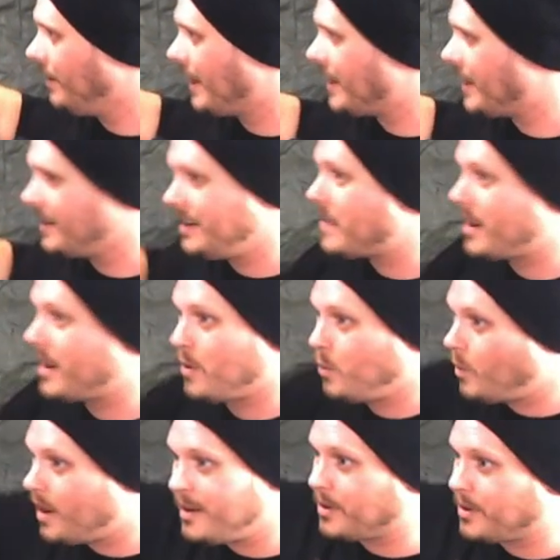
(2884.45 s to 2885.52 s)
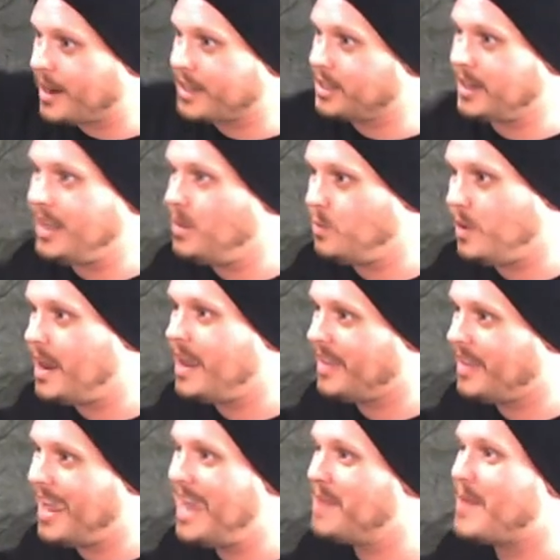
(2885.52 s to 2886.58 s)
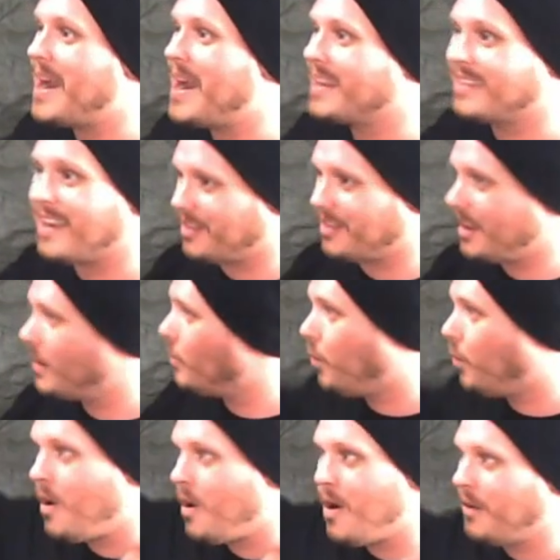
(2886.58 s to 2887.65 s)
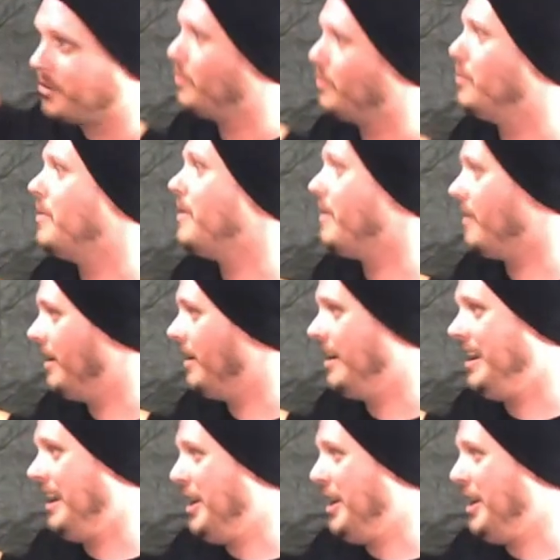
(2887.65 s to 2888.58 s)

Like, it didn't matter what direction he went. They had packed that thing wall to wall.